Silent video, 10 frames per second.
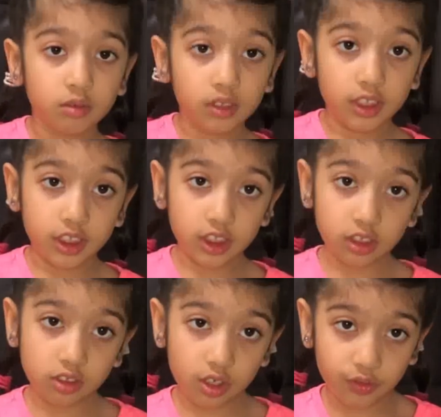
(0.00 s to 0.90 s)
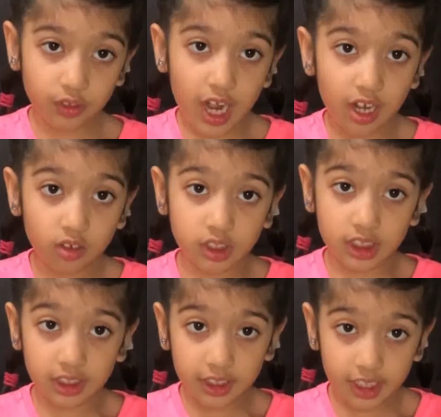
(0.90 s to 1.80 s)
this is good for adults
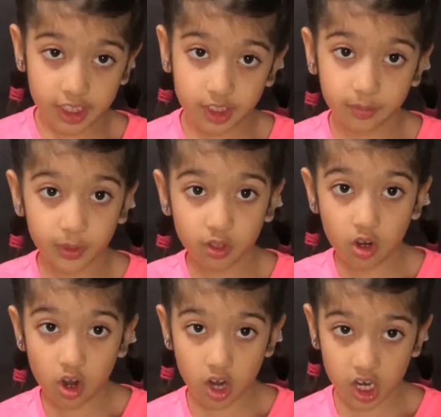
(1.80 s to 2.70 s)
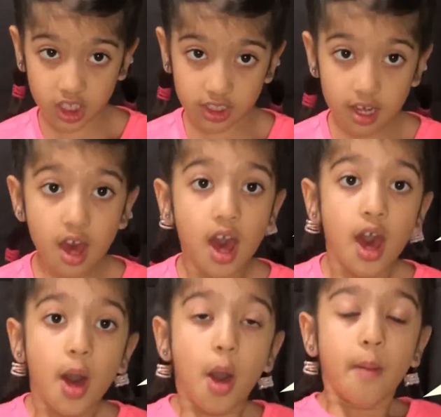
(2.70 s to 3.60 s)
and kids because
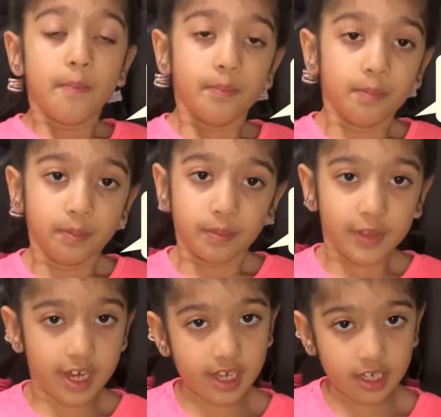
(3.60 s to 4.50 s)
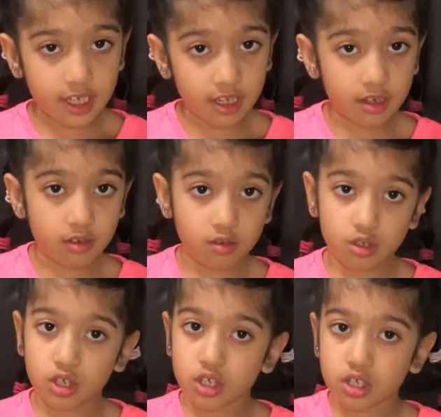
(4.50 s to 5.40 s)
they
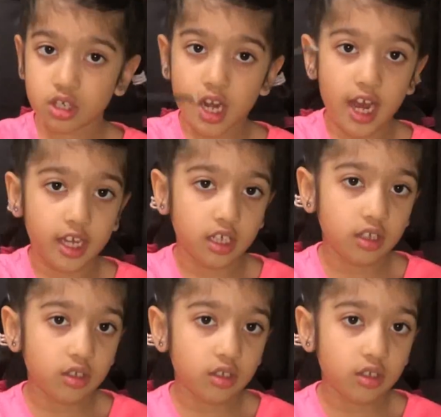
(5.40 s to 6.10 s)
can just like